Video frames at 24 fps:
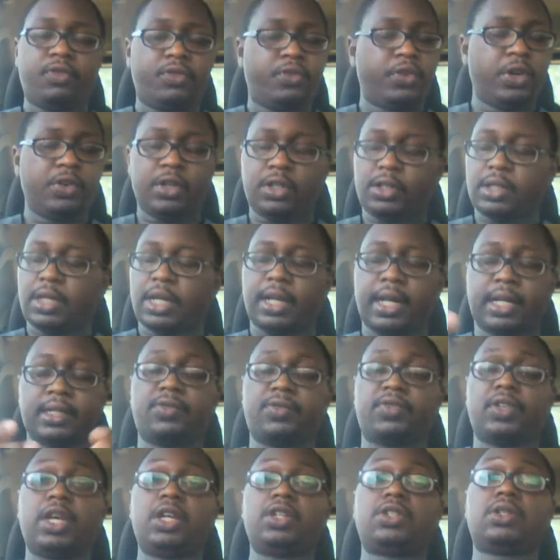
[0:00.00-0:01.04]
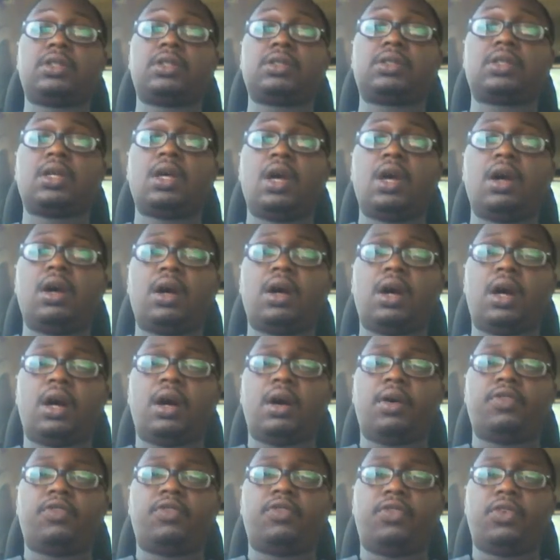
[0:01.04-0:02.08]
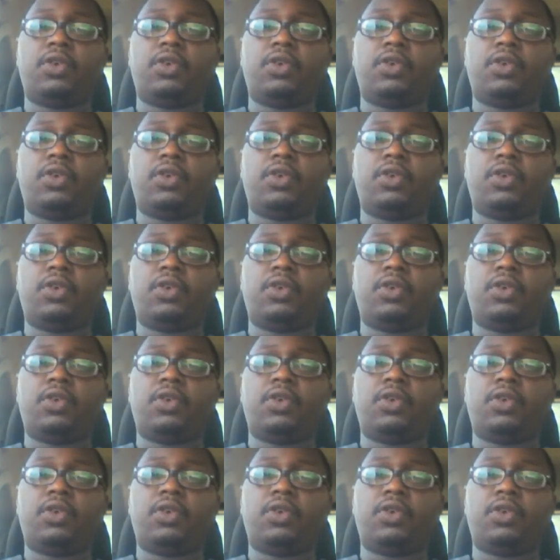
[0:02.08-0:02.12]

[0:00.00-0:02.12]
various classifications uh,